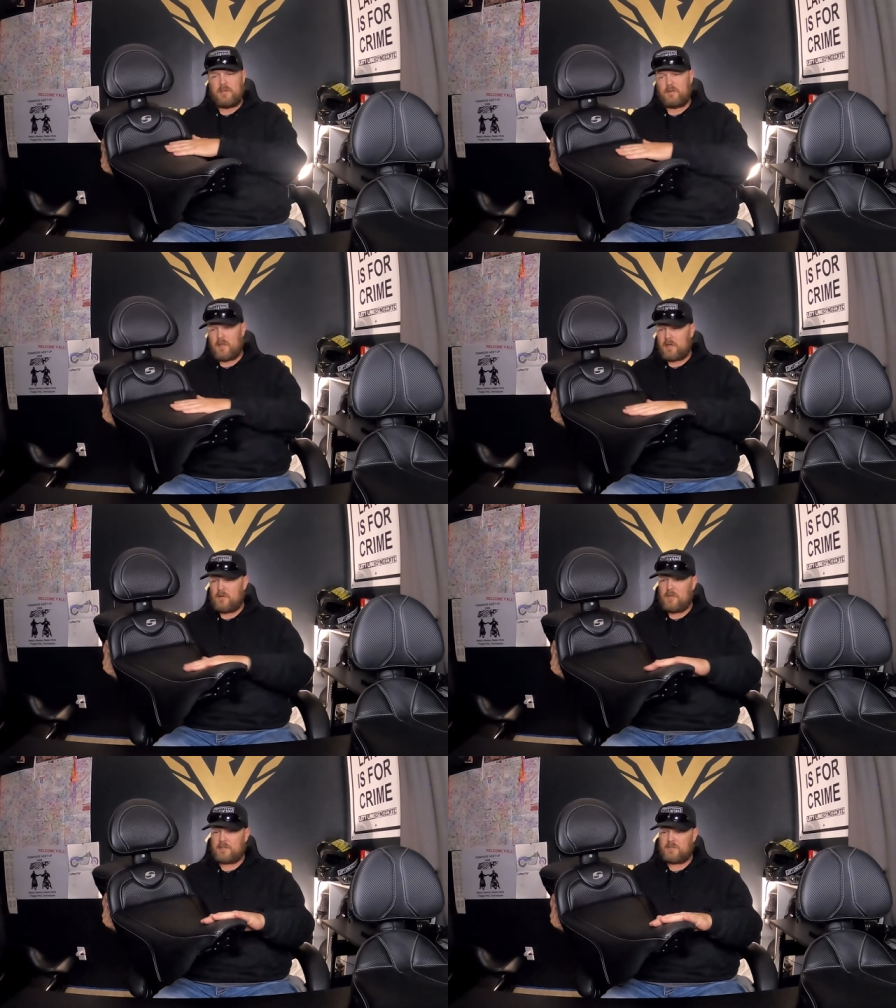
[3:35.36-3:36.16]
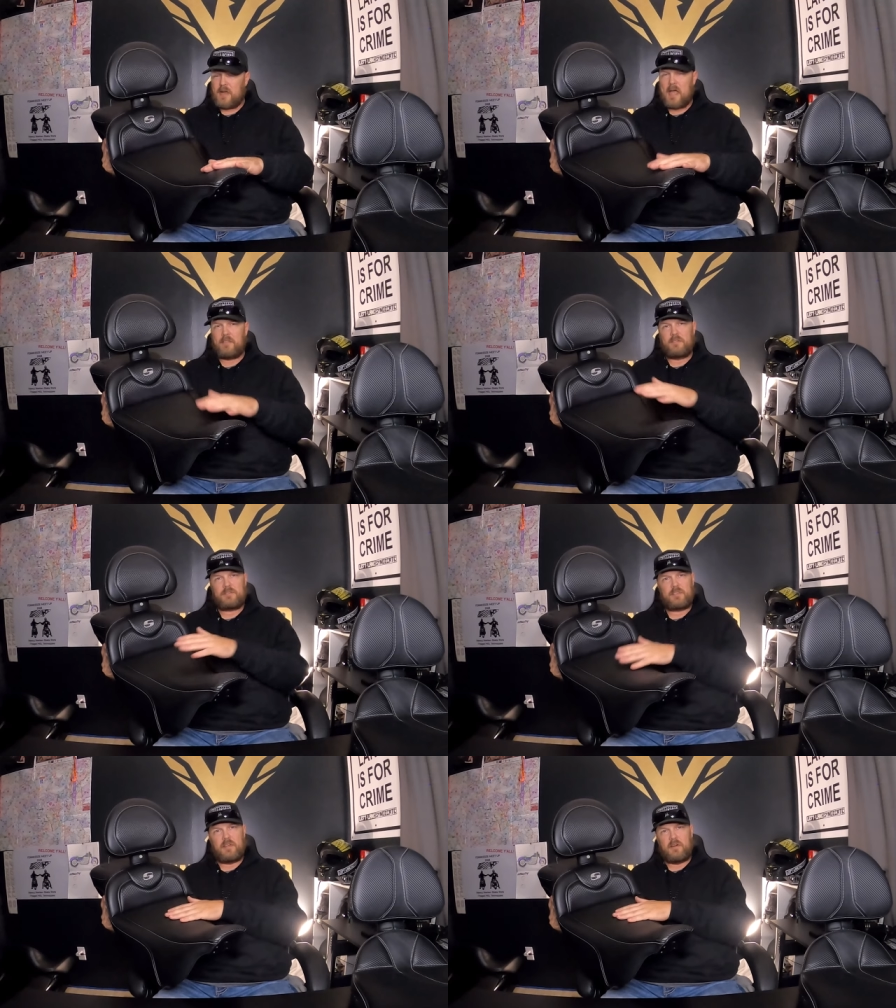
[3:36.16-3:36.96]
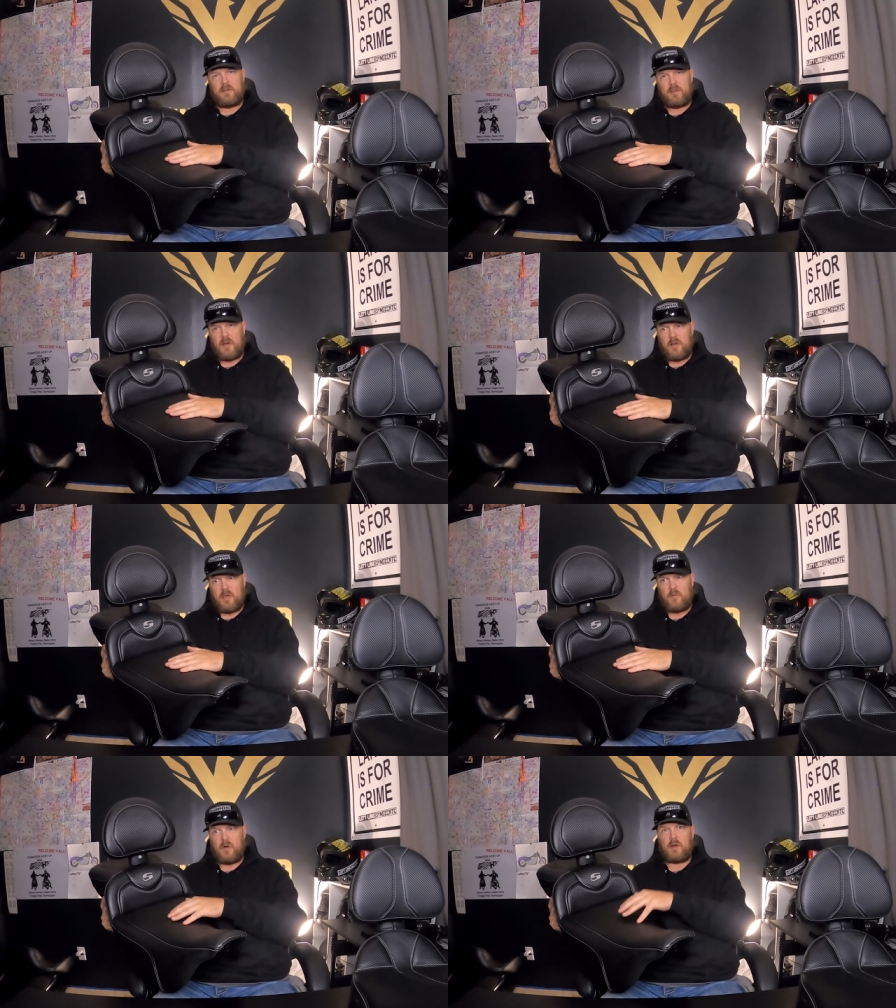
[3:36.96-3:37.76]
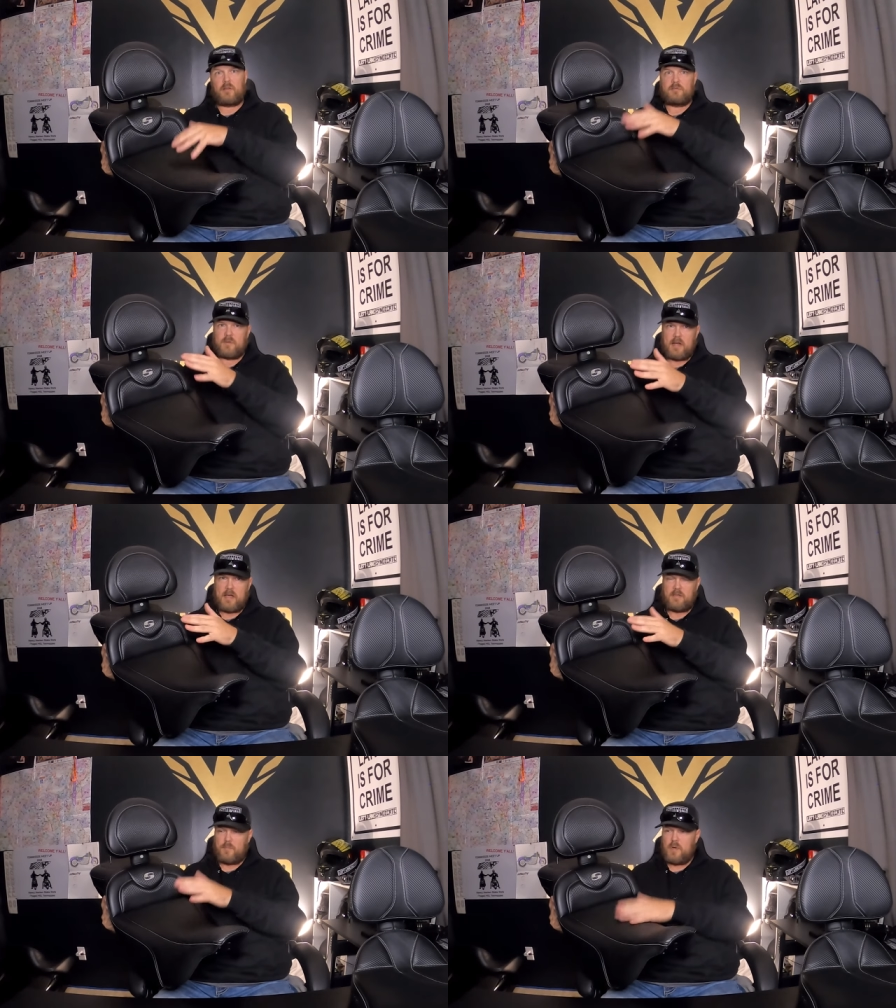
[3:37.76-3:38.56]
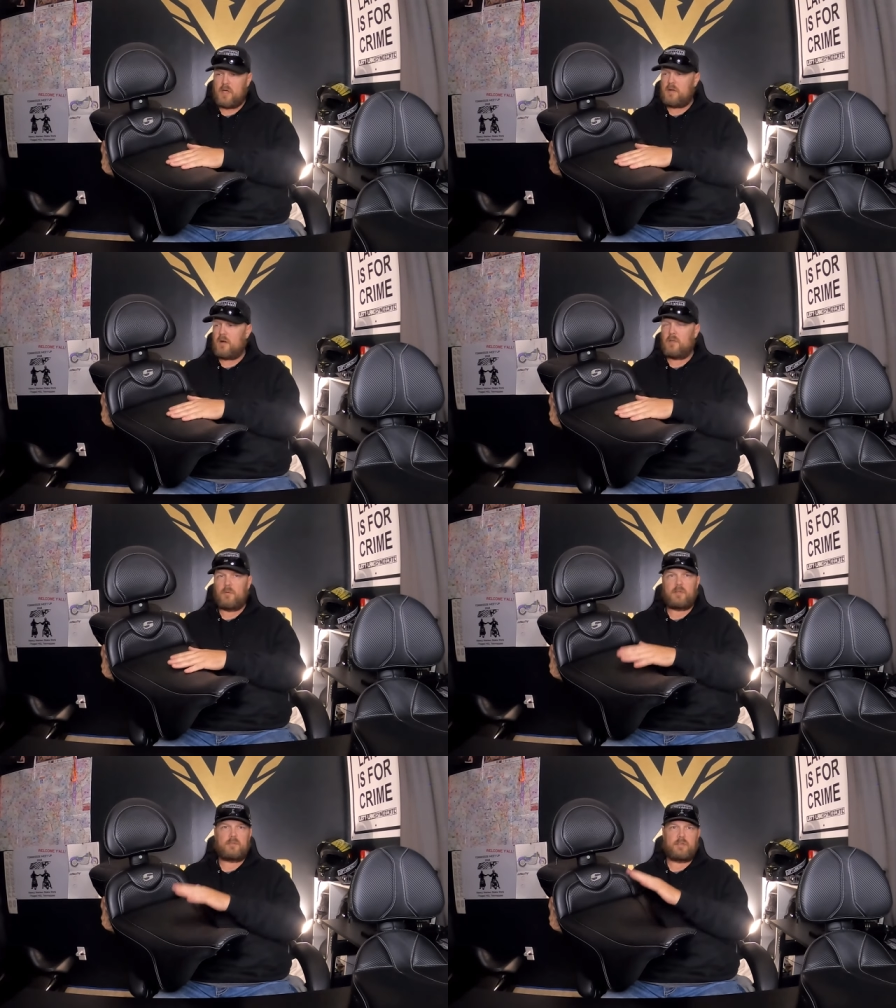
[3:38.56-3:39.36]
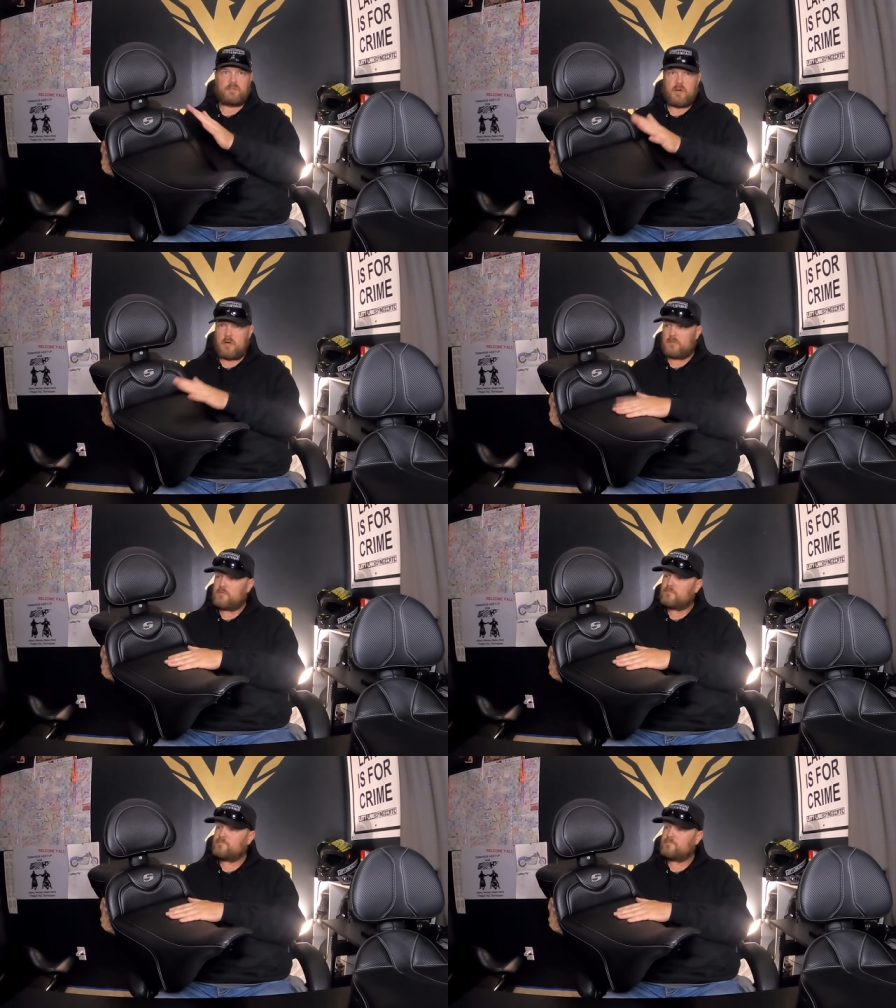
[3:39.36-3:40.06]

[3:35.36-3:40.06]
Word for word: you're like, oh, that's dry. Then you sit on it and all that water comes right out in your butt all the way to your drawers.